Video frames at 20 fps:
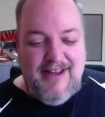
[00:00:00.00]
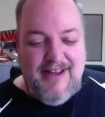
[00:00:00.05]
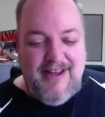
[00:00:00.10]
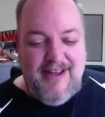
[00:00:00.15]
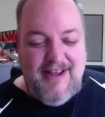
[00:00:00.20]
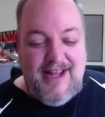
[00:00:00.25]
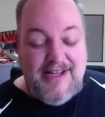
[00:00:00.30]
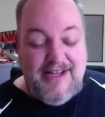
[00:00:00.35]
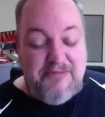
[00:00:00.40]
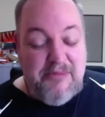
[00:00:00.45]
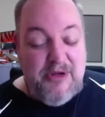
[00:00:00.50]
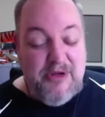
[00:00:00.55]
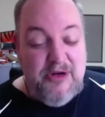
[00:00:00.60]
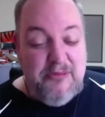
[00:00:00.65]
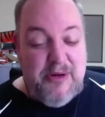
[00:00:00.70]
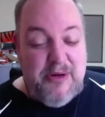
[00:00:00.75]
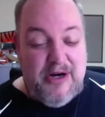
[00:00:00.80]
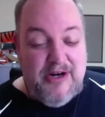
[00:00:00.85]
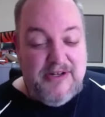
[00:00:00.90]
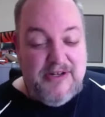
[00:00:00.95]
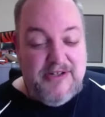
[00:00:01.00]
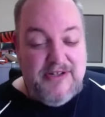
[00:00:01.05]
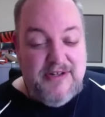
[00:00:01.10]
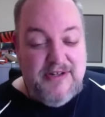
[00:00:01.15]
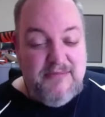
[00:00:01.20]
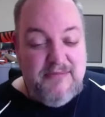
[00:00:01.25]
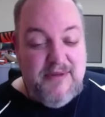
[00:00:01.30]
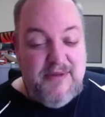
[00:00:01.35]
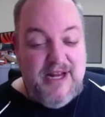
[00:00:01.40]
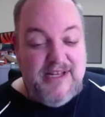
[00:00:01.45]
it's blue burst
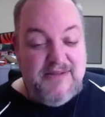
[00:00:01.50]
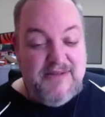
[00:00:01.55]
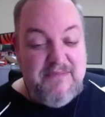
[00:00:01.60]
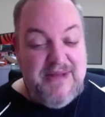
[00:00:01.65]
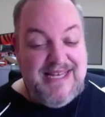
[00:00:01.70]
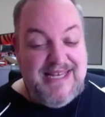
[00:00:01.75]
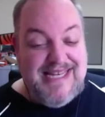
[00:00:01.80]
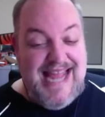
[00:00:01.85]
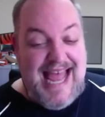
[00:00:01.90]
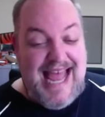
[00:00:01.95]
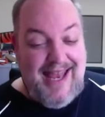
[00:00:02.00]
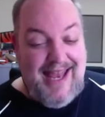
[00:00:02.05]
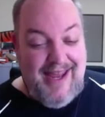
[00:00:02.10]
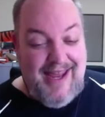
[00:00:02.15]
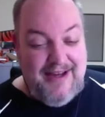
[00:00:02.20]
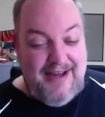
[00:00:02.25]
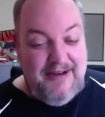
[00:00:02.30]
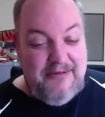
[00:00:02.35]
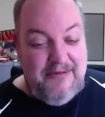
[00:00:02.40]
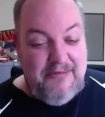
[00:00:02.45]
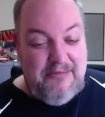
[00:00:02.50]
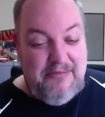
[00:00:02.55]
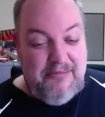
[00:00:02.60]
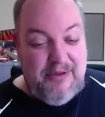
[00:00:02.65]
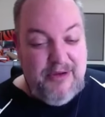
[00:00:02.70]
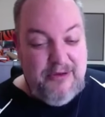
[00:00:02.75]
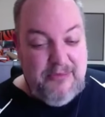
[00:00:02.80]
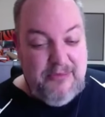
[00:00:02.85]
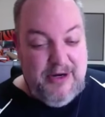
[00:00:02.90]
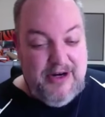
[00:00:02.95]
but it's metallic
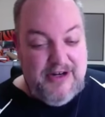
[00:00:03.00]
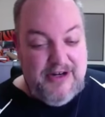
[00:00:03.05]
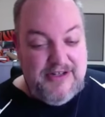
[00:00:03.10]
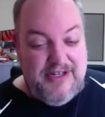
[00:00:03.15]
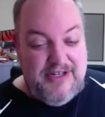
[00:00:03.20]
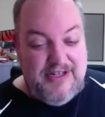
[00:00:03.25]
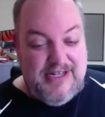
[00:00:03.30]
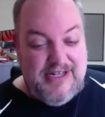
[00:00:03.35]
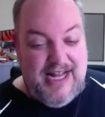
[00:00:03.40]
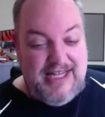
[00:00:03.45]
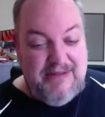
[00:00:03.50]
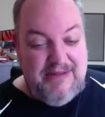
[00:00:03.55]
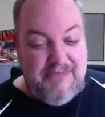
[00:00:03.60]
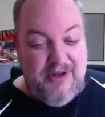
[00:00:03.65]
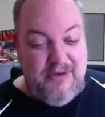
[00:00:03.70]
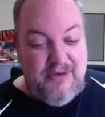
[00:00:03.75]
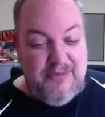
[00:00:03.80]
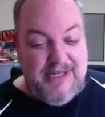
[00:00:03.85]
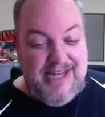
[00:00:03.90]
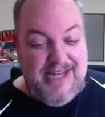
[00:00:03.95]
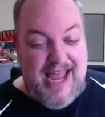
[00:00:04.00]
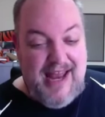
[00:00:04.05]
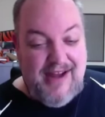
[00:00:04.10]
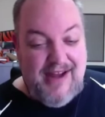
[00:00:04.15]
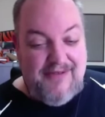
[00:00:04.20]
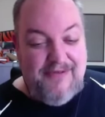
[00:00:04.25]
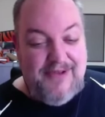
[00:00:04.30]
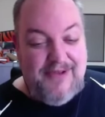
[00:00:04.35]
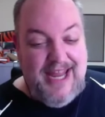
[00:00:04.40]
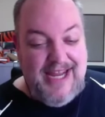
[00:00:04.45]
blue burst it's got them little metallic
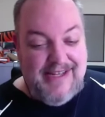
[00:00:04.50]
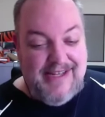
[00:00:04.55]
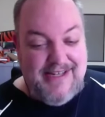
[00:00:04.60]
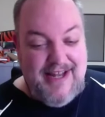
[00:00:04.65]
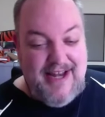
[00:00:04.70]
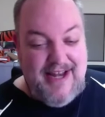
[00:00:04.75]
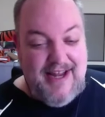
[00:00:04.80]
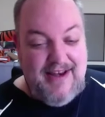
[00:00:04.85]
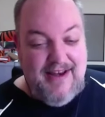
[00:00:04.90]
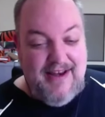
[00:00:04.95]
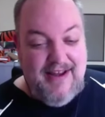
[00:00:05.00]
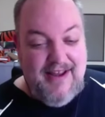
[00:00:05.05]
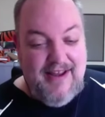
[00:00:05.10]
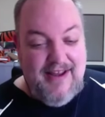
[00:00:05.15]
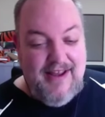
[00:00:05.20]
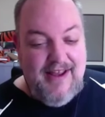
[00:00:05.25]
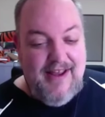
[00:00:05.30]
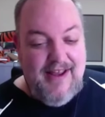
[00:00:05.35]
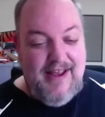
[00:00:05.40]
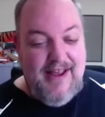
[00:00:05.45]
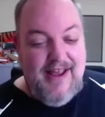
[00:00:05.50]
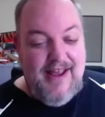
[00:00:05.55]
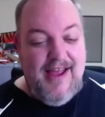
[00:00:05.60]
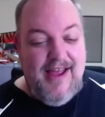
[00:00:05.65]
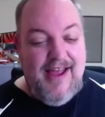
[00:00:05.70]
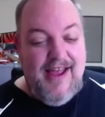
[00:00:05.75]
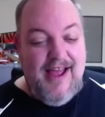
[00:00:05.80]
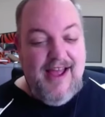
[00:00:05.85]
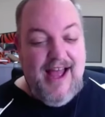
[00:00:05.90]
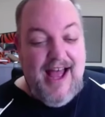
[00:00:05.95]
flakes in it
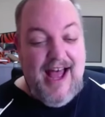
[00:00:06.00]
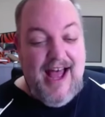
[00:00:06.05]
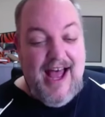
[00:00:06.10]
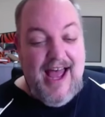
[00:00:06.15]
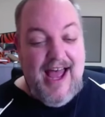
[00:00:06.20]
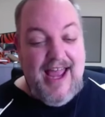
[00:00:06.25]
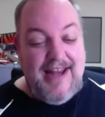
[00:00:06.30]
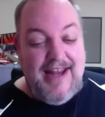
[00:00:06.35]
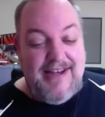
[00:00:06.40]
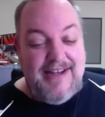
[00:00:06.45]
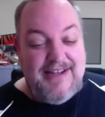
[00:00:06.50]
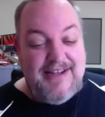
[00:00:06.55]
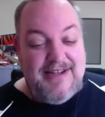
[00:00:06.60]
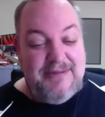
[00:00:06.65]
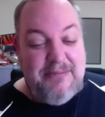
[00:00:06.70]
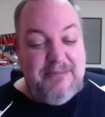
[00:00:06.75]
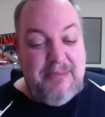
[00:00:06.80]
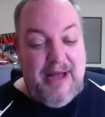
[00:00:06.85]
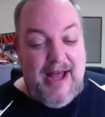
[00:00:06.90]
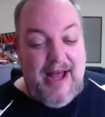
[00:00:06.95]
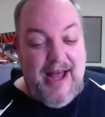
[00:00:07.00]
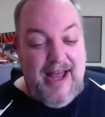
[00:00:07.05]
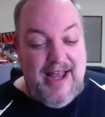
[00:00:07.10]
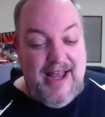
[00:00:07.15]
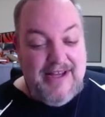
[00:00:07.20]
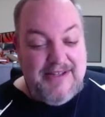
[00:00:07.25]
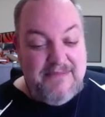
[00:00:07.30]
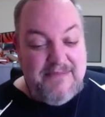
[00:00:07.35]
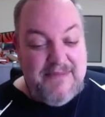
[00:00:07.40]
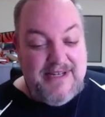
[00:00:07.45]
i mm-hmm.
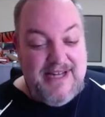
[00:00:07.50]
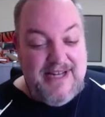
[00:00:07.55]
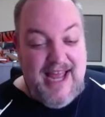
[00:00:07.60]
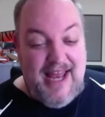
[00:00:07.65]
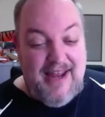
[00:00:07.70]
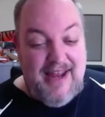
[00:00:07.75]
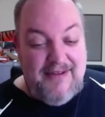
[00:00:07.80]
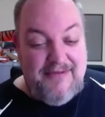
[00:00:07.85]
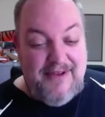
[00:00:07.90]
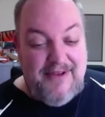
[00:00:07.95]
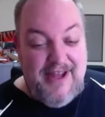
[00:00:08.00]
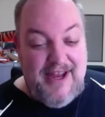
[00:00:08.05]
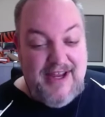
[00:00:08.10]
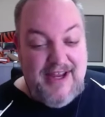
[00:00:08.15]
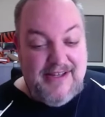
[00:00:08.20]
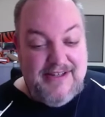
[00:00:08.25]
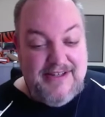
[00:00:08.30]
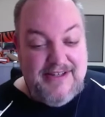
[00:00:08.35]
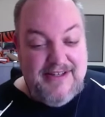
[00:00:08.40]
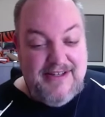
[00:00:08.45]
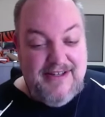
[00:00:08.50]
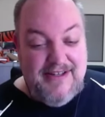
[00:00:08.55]
despise metallic flakes